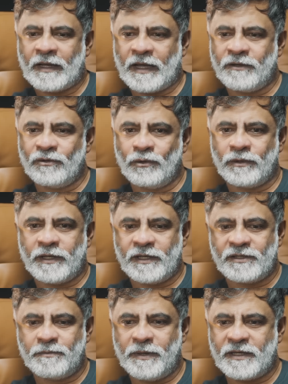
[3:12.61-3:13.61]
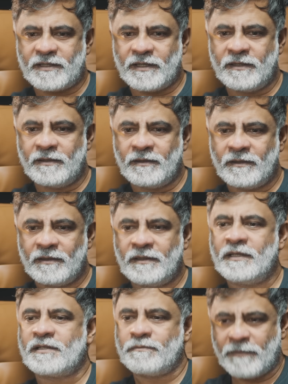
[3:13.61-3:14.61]
and you know that it's based in
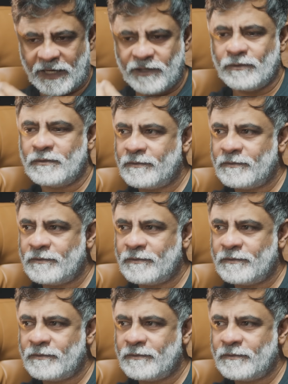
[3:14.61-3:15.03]
this milieu,